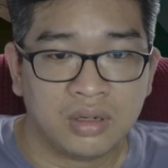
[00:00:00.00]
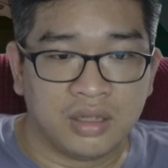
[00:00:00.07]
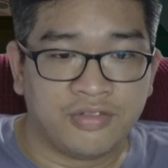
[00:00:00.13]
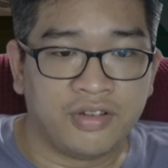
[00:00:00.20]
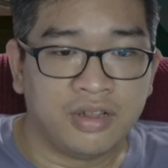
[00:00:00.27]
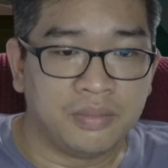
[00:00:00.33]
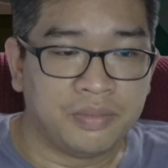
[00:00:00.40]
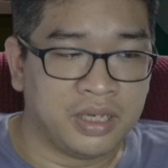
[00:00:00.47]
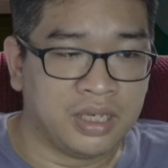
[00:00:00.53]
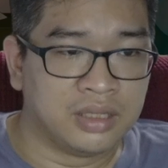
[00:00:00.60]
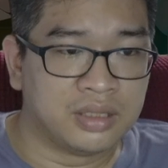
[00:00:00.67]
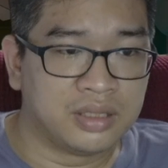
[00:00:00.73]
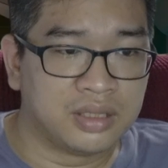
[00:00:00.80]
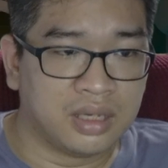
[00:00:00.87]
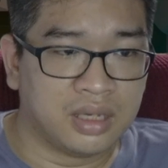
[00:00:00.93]
in the
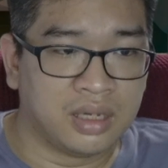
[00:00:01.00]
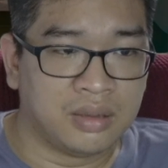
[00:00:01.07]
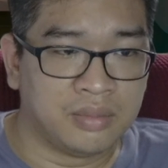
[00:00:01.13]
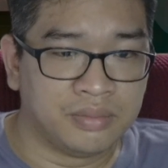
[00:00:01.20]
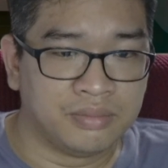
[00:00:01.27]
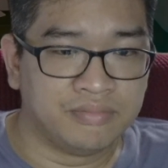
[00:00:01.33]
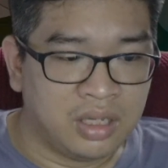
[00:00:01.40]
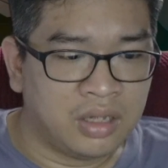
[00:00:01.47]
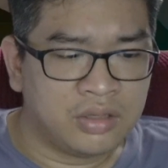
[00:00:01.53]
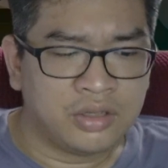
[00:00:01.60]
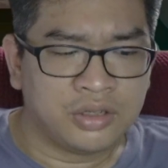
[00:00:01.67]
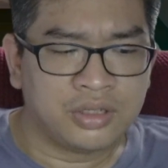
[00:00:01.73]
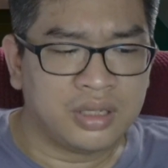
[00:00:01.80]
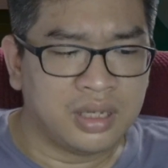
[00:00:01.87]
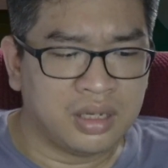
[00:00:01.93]
Philippines.
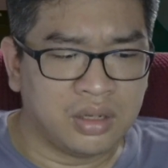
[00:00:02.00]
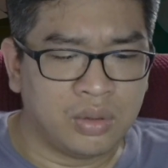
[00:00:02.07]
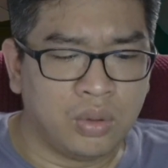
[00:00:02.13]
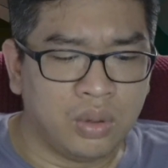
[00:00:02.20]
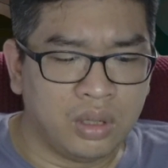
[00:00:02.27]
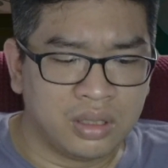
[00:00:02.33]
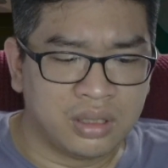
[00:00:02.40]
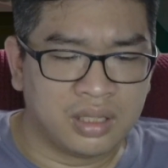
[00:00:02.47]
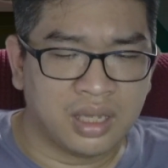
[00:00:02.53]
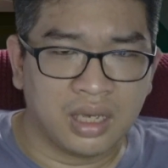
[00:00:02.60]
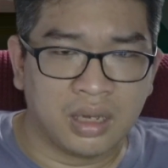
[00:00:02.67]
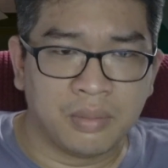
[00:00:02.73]
There's the whole thing